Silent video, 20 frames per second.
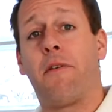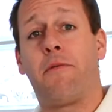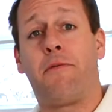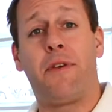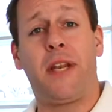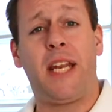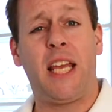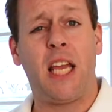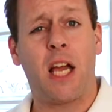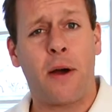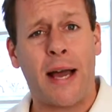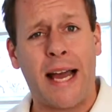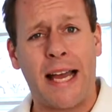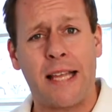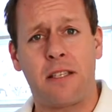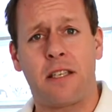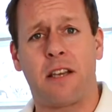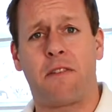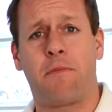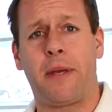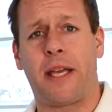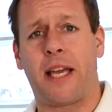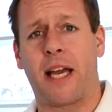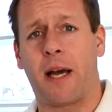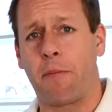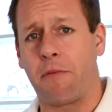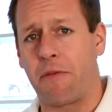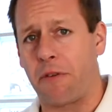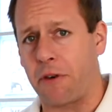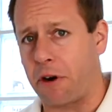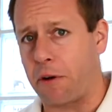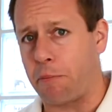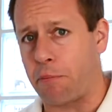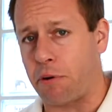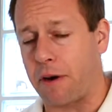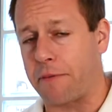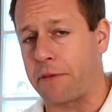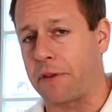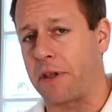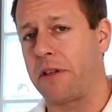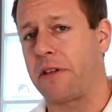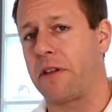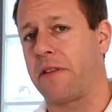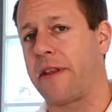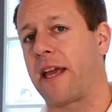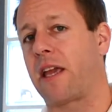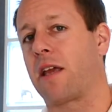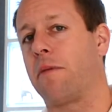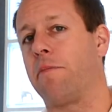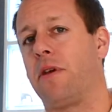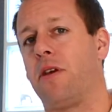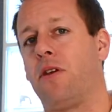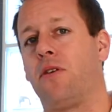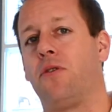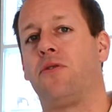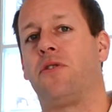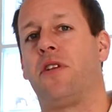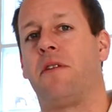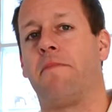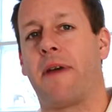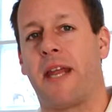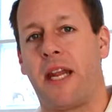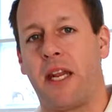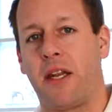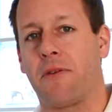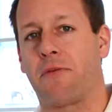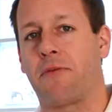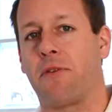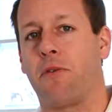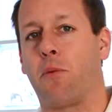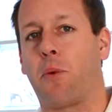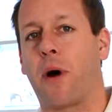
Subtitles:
Video ads have become very prevalent and they can be used in many different